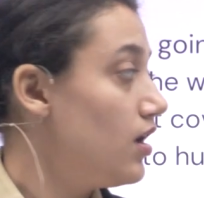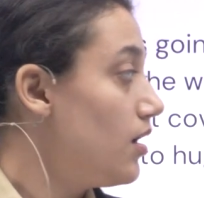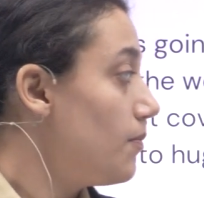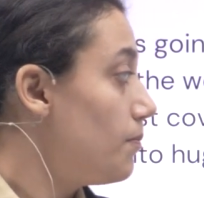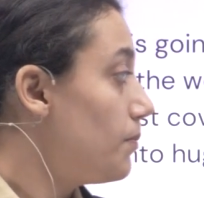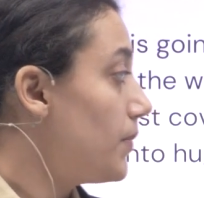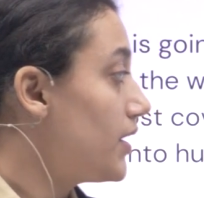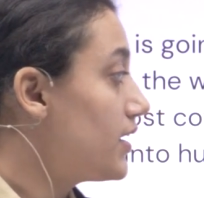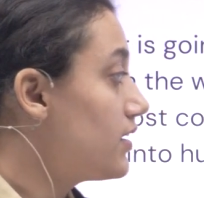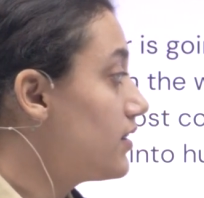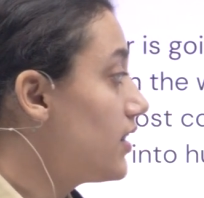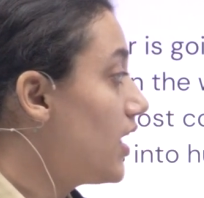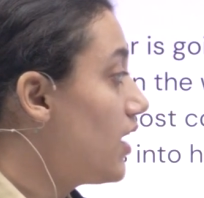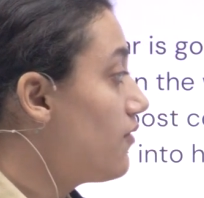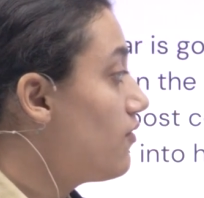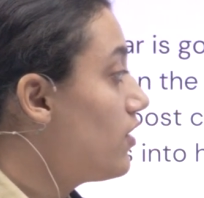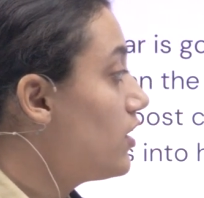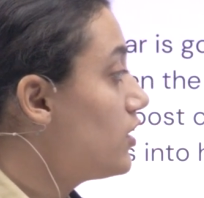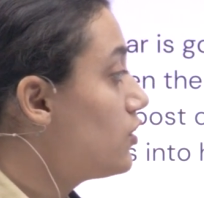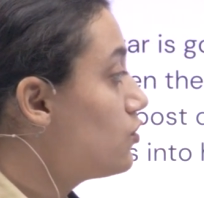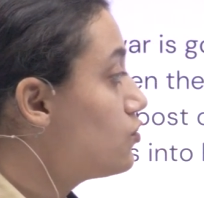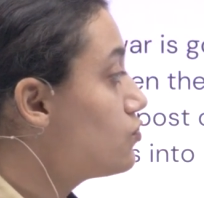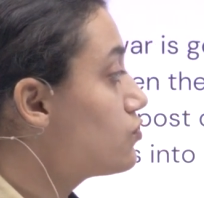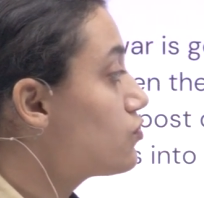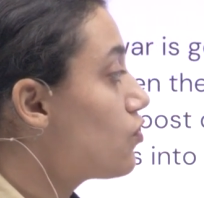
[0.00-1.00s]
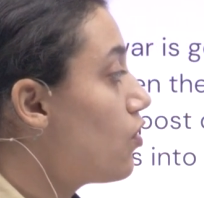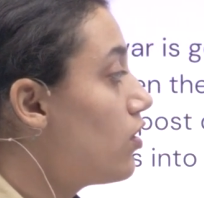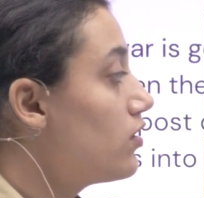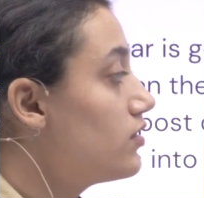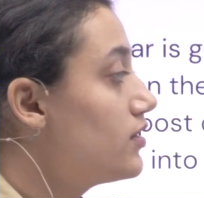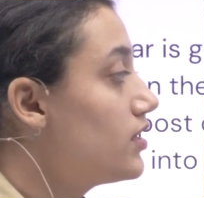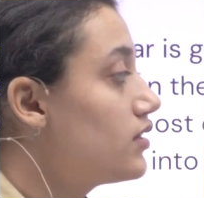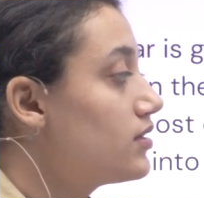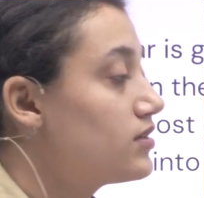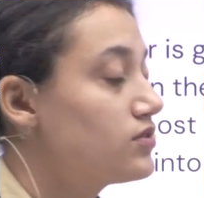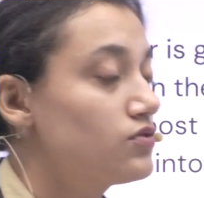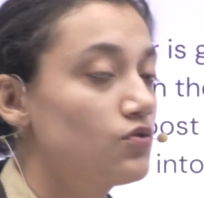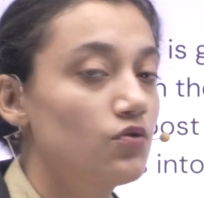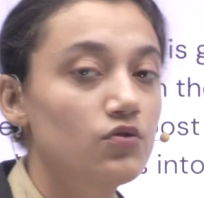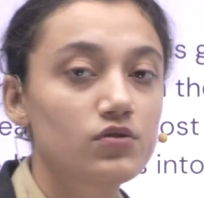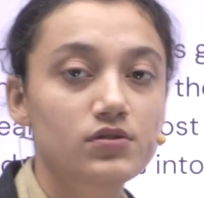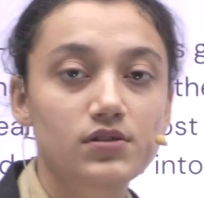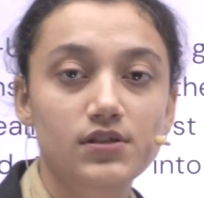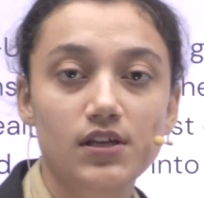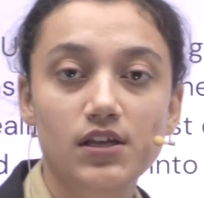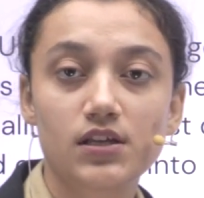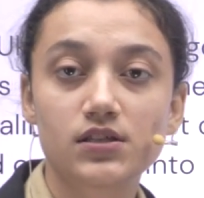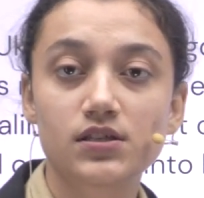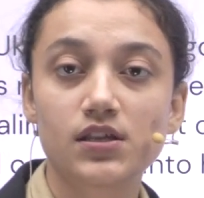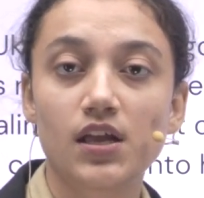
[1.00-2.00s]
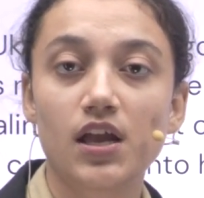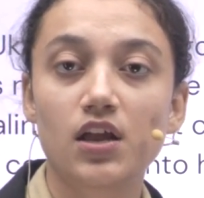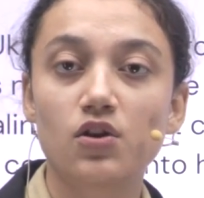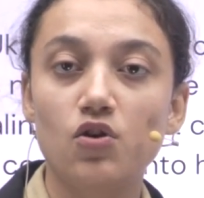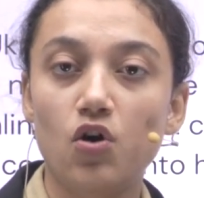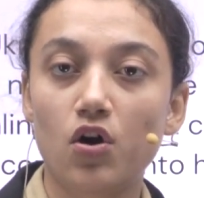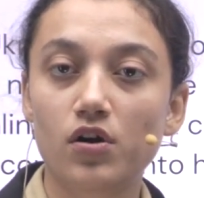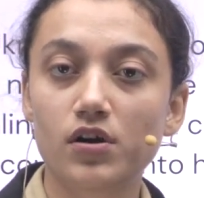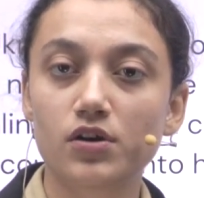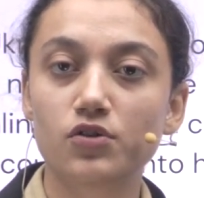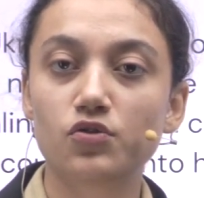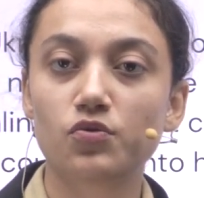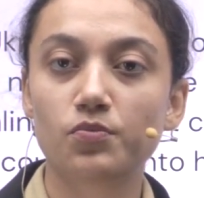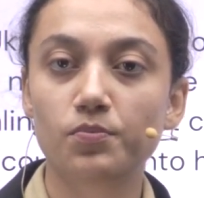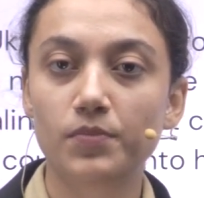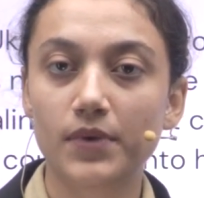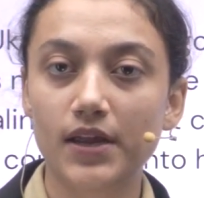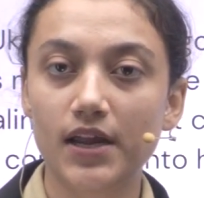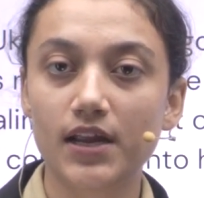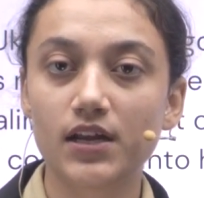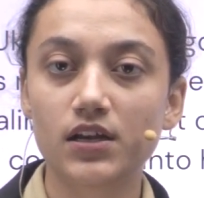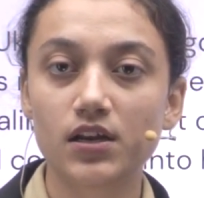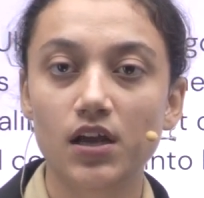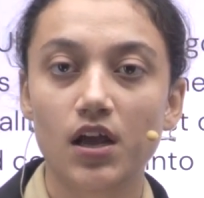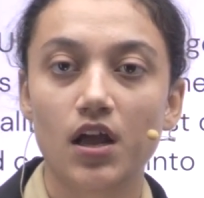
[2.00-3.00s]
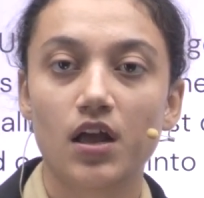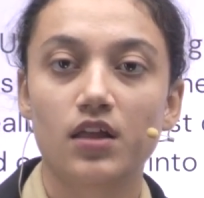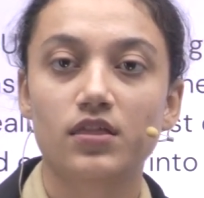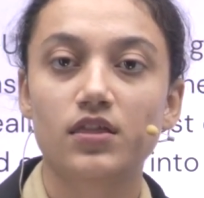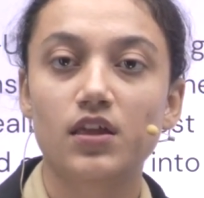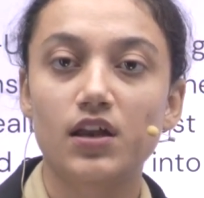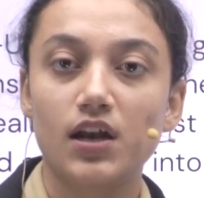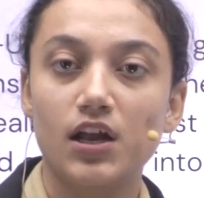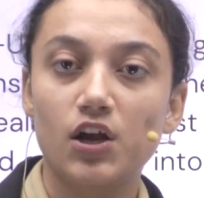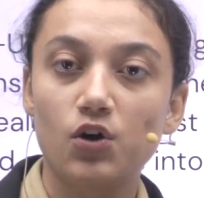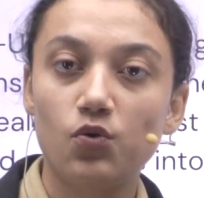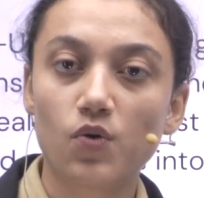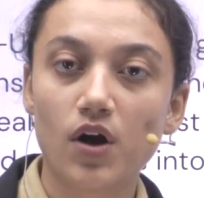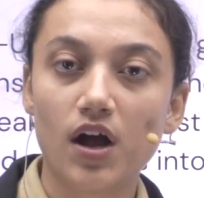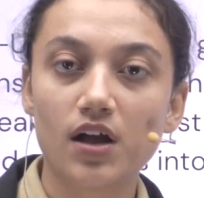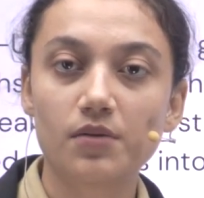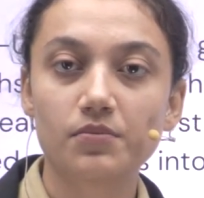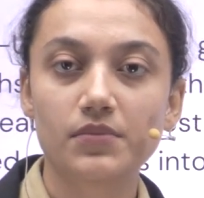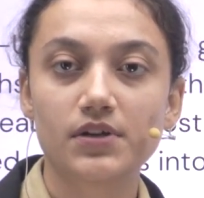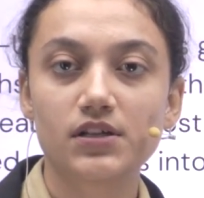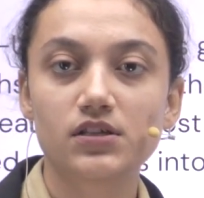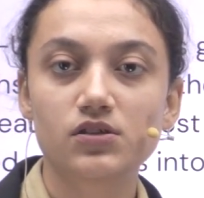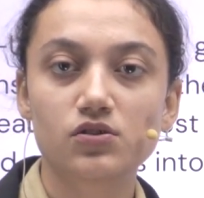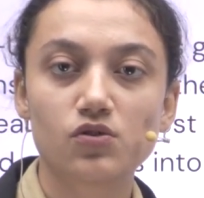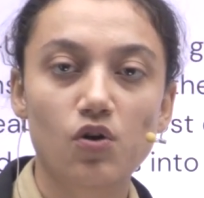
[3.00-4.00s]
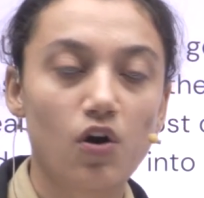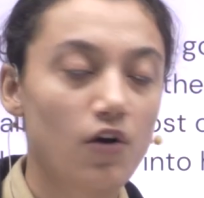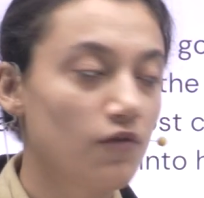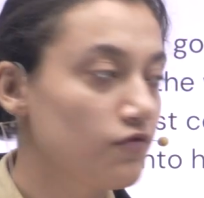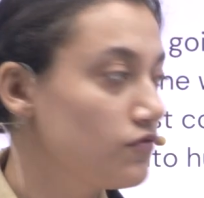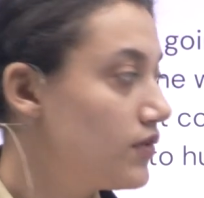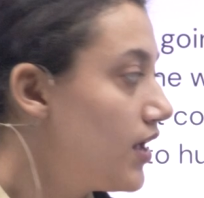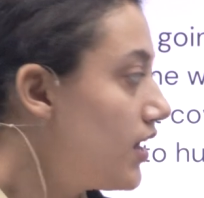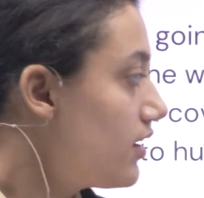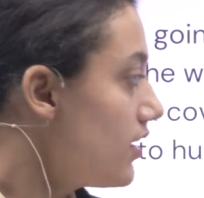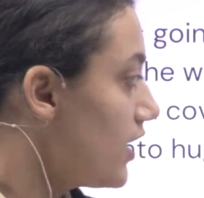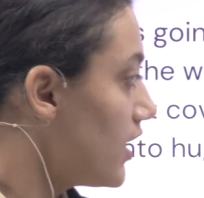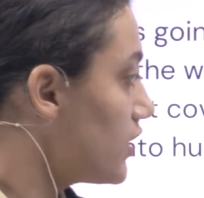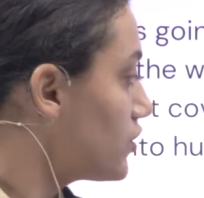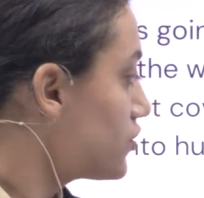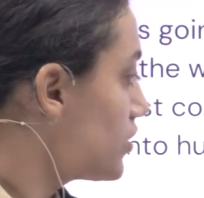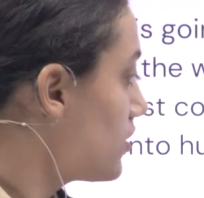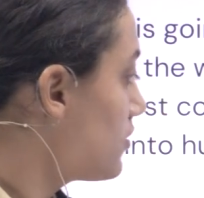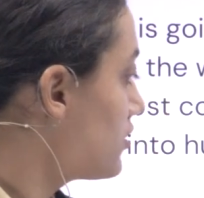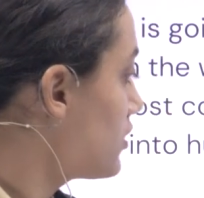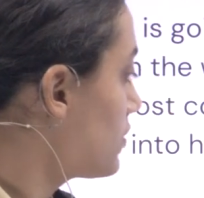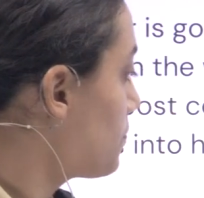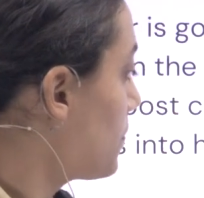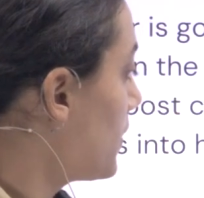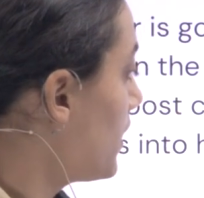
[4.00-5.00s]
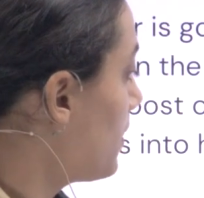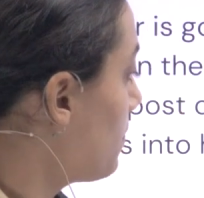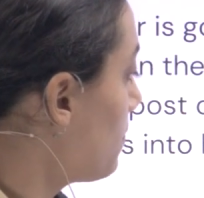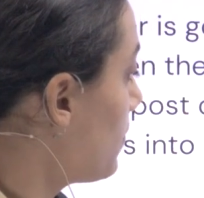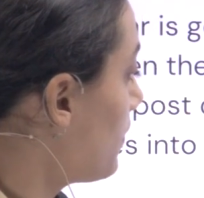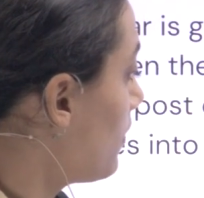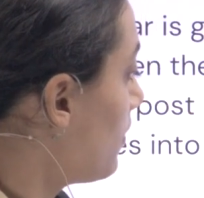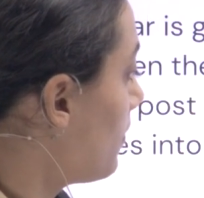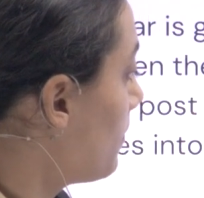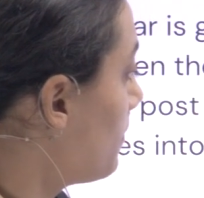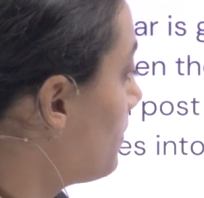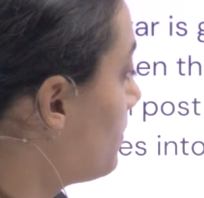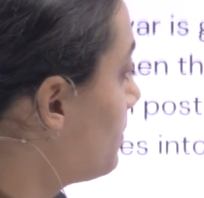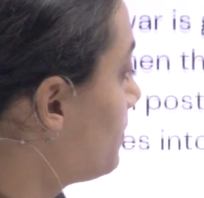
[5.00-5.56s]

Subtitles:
but they will use all the resources in order to meet the requirements of their nation's people.